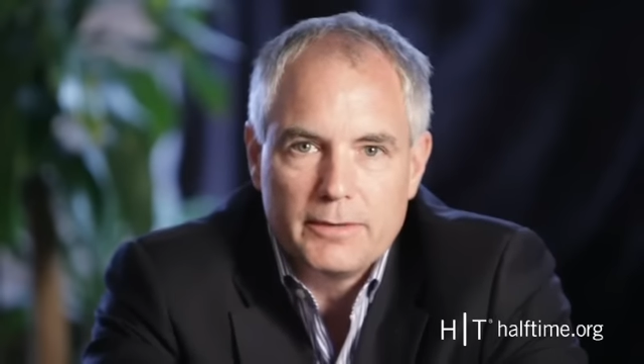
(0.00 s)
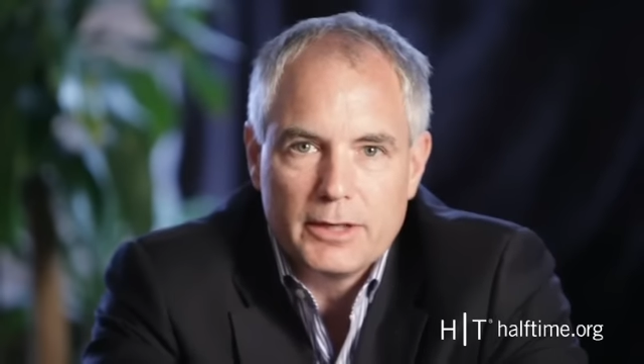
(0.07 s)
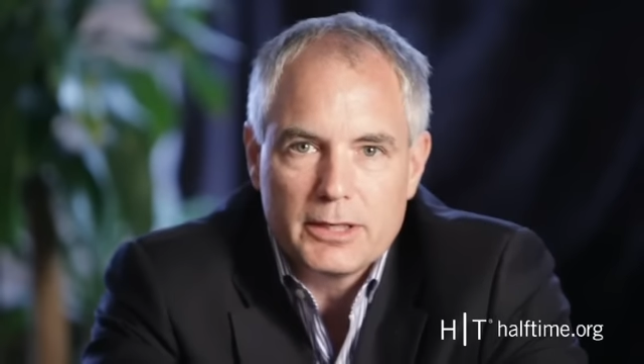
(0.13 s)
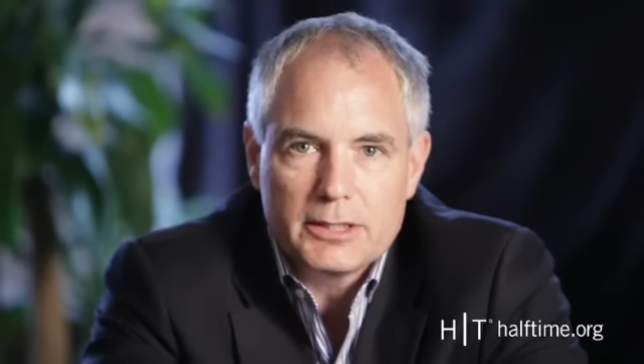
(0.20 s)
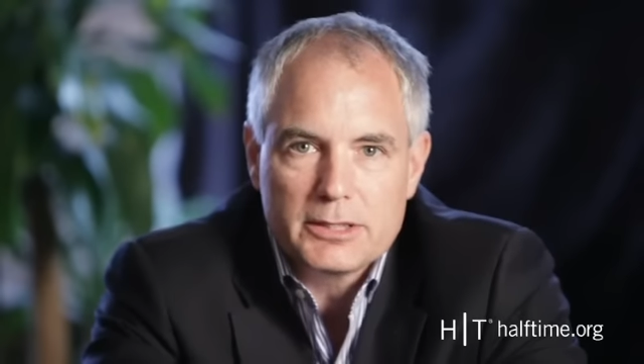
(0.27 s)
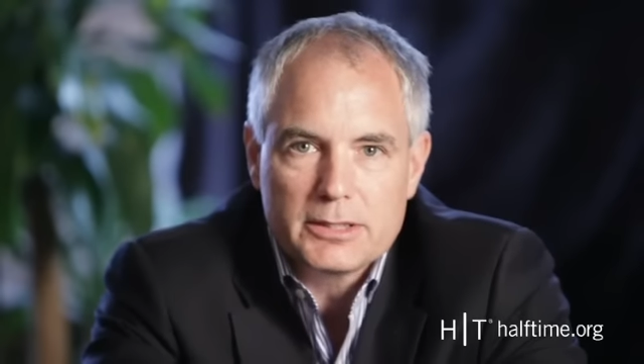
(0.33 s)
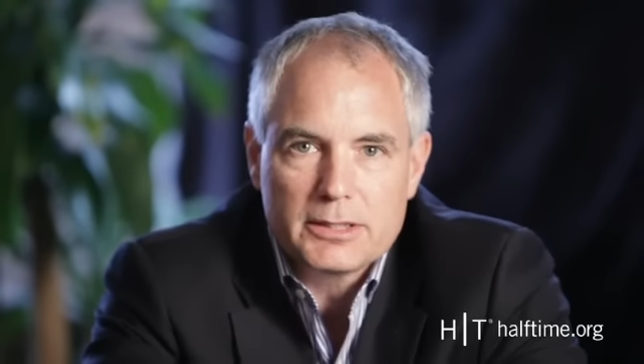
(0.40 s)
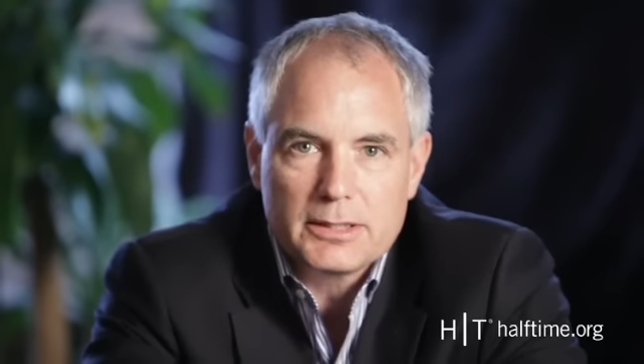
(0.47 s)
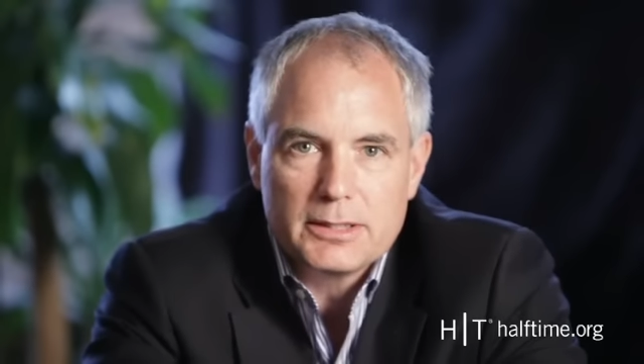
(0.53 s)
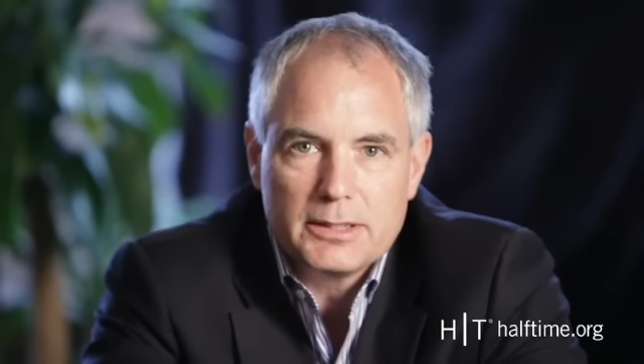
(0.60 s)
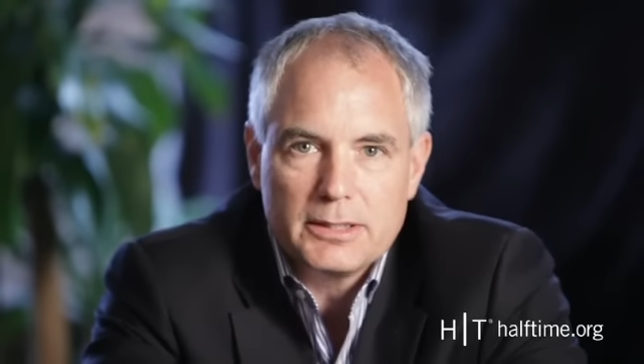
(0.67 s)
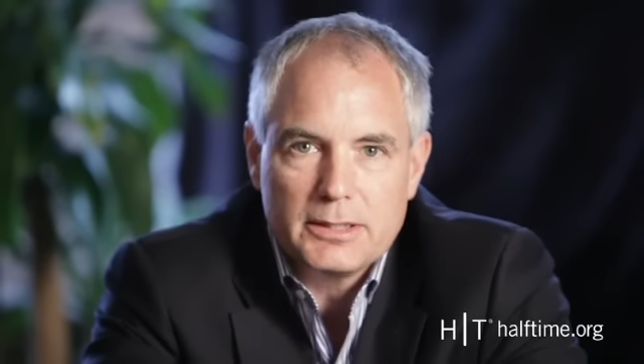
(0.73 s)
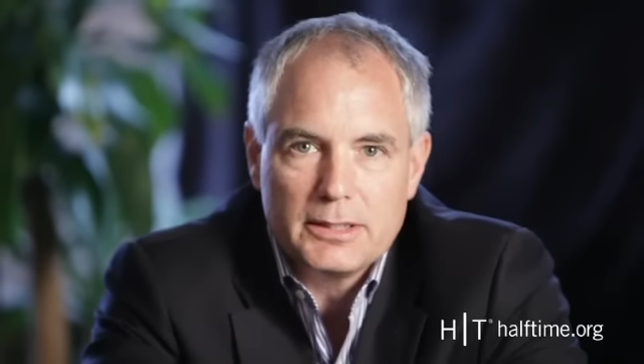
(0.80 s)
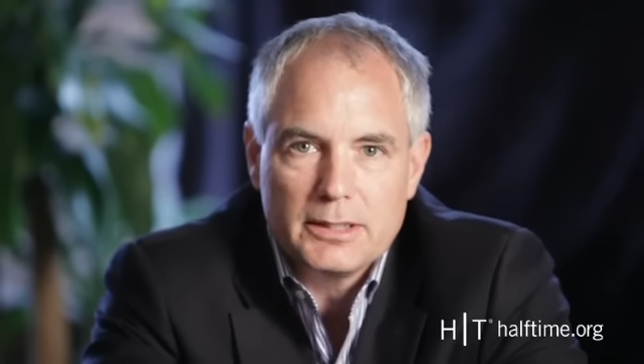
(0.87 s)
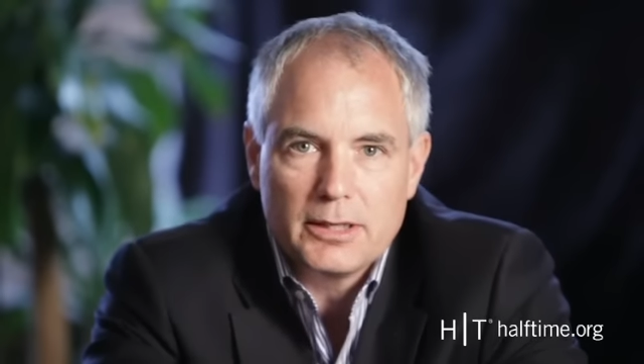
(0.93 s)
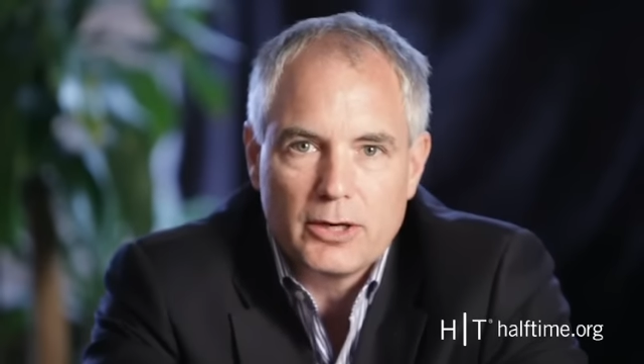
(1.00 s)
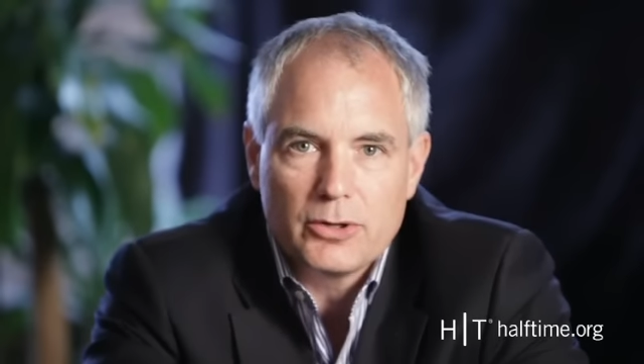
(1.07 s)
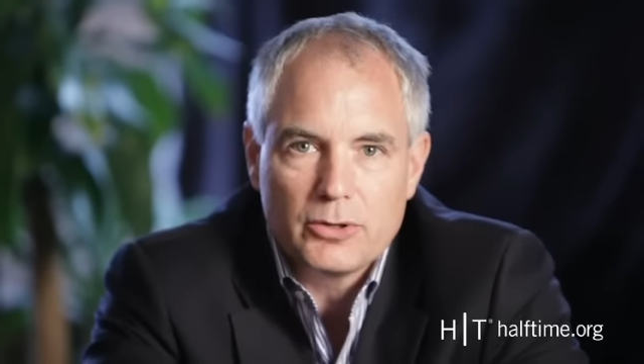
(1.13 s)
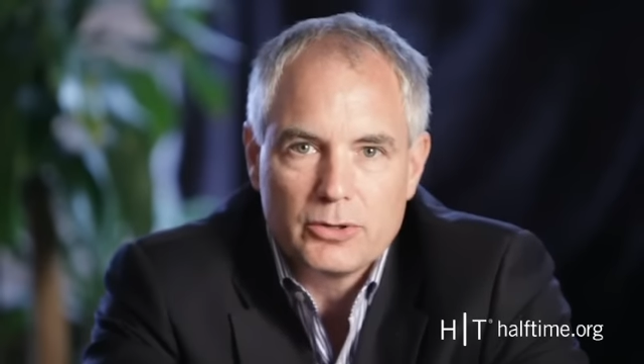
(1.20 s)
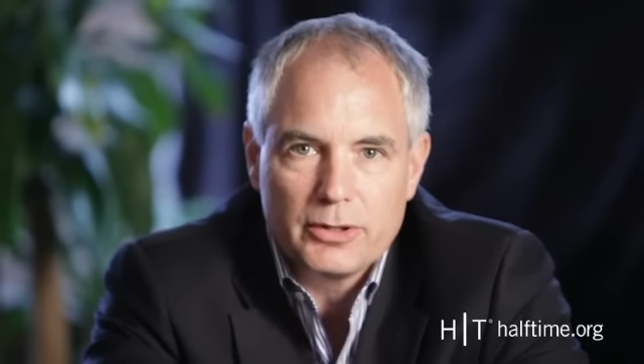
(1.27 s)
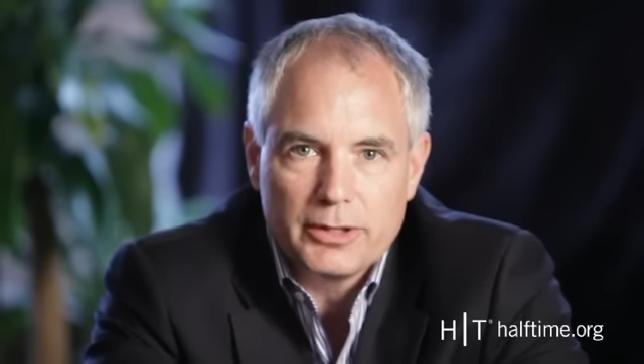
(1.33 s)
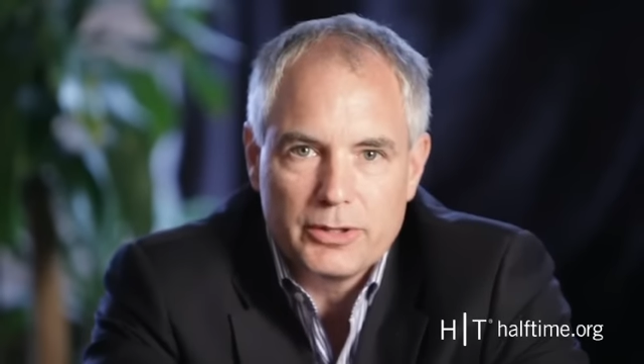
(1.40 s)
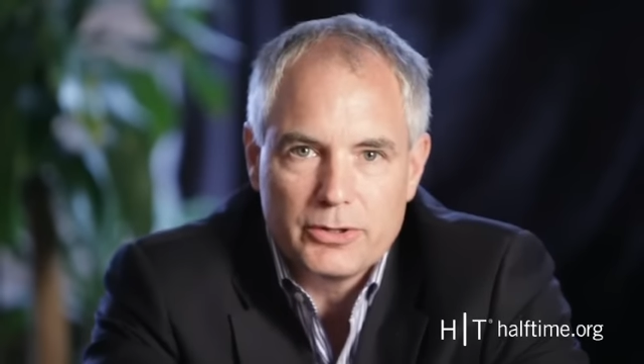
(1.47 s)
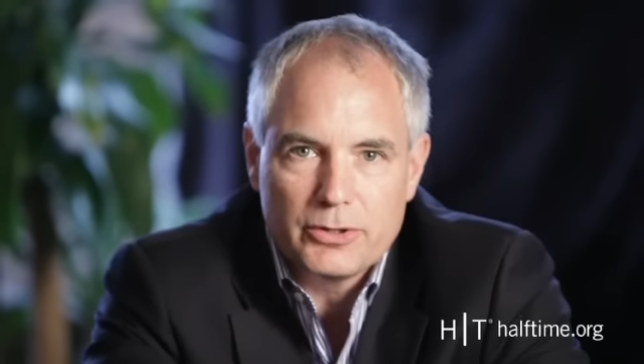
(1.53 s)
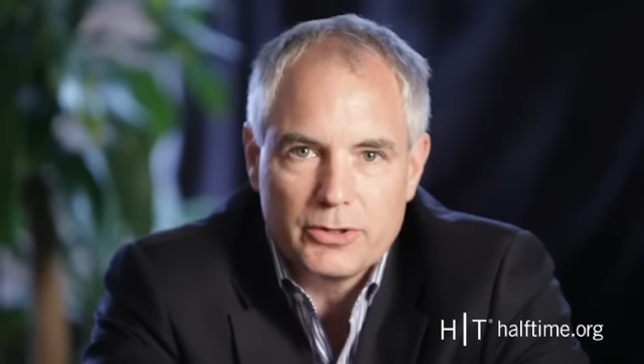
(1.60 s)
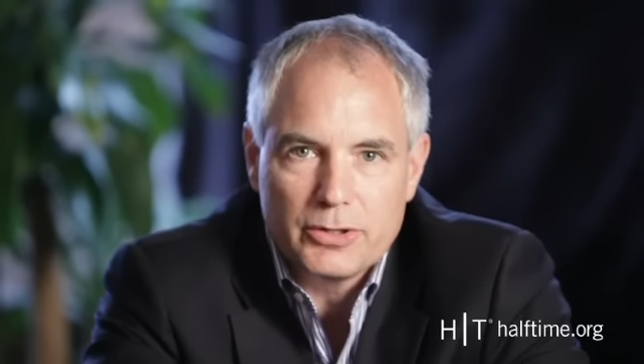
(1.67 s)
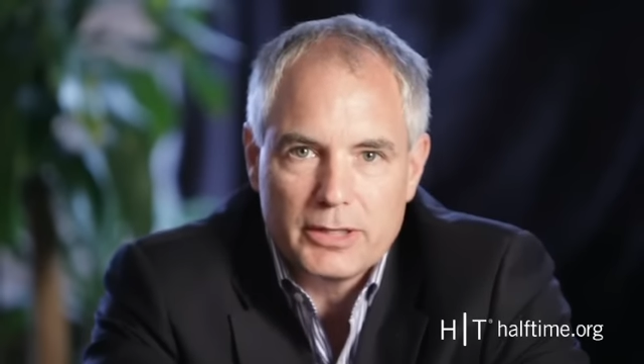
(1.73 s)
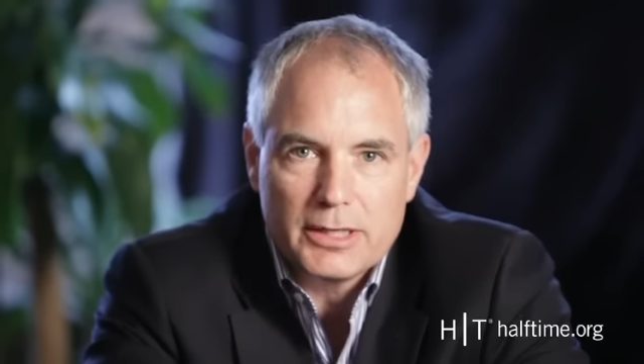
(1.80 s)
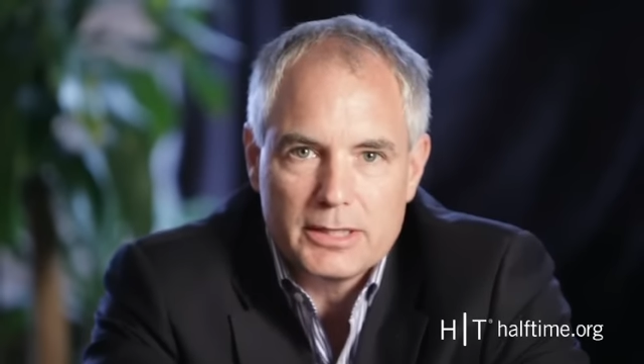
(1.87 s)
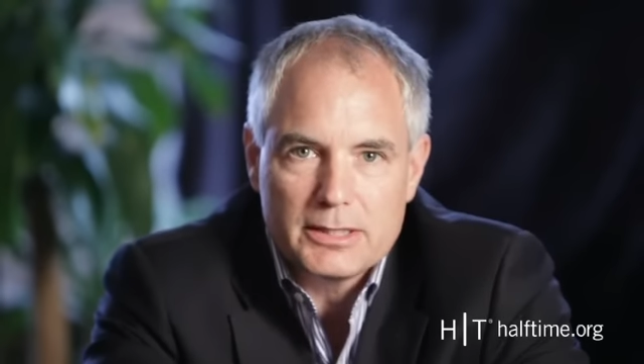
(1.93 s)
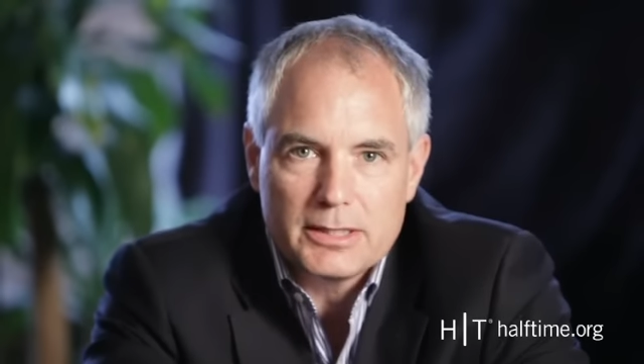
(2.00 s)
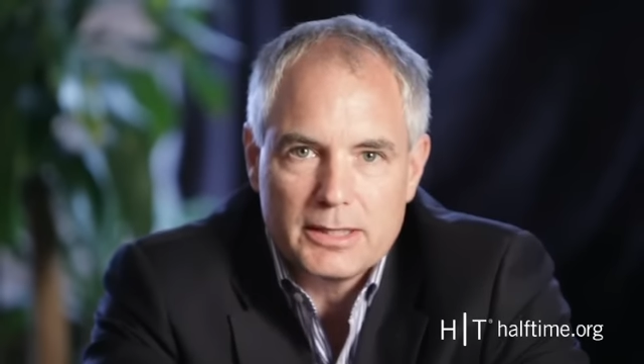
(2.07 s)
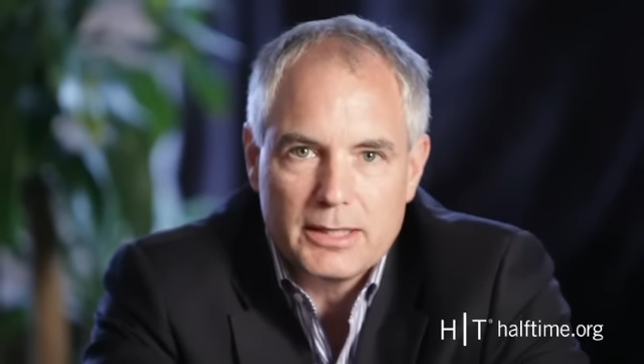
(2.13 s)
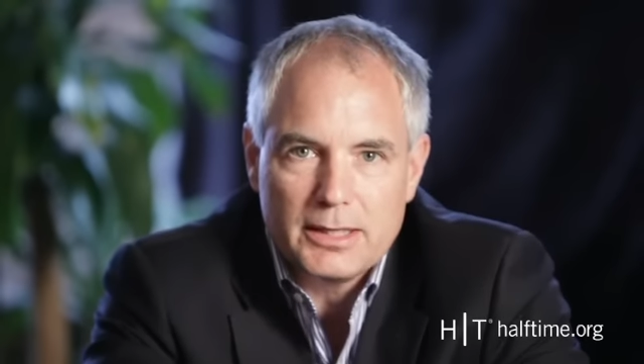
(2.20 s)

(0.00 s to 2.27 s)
us in our early 30s.